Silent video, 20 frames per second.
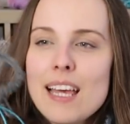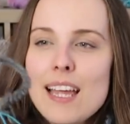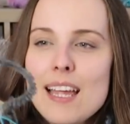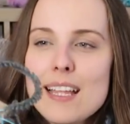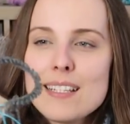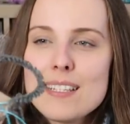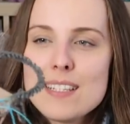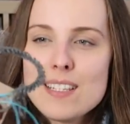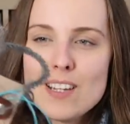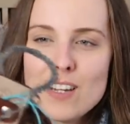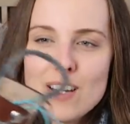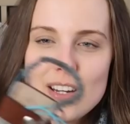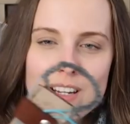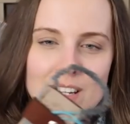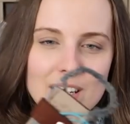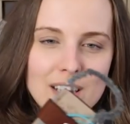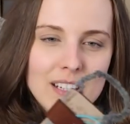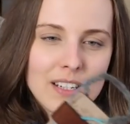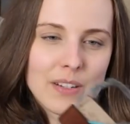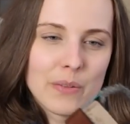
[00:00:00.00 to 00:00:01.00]
It's
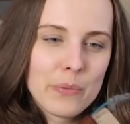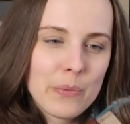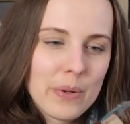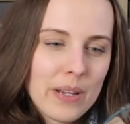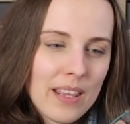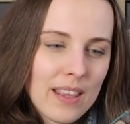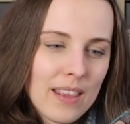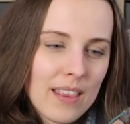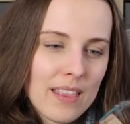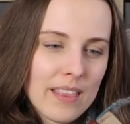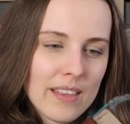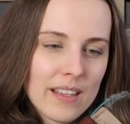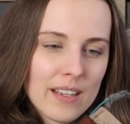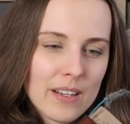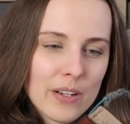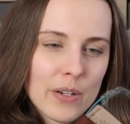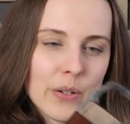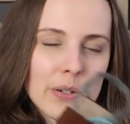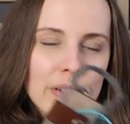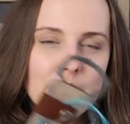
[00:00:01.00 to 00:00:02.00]
done with a
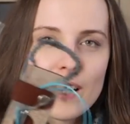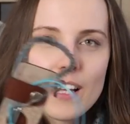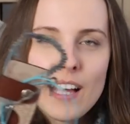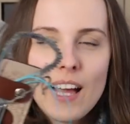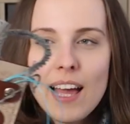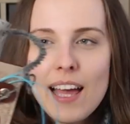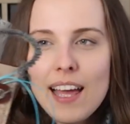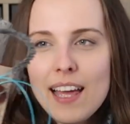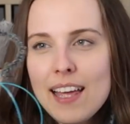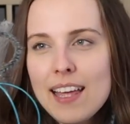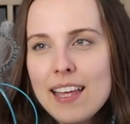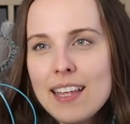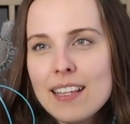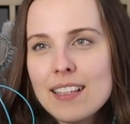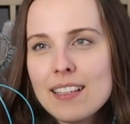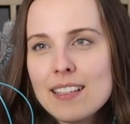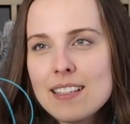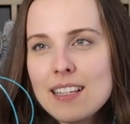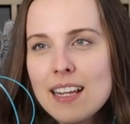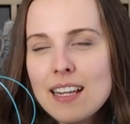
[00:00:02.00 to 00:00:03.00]
hook
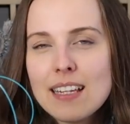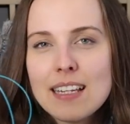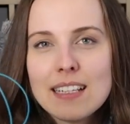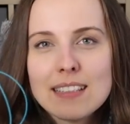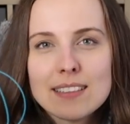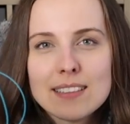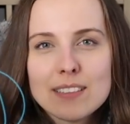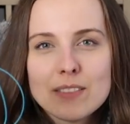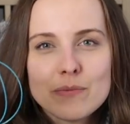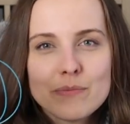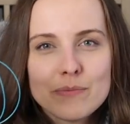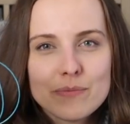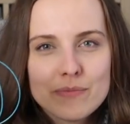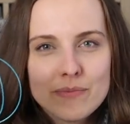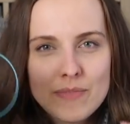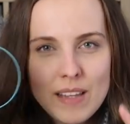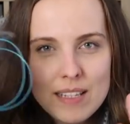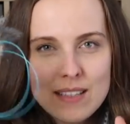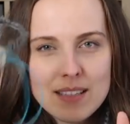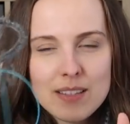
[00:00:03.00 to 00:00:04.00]
and needle.
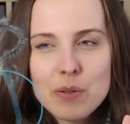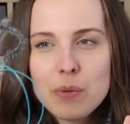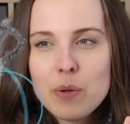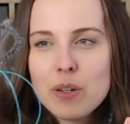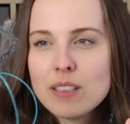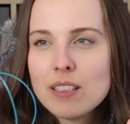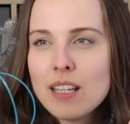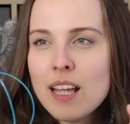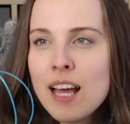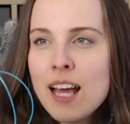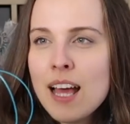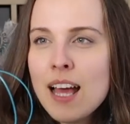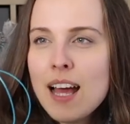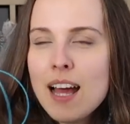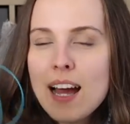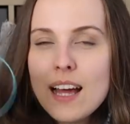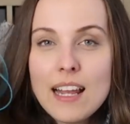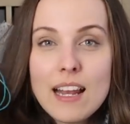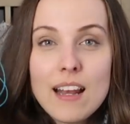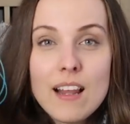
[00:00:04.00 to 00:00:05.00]
That's the one.
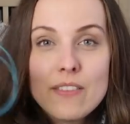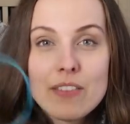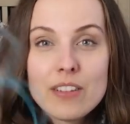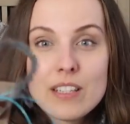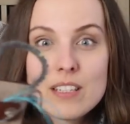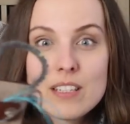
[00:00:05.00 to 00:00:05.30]
And I love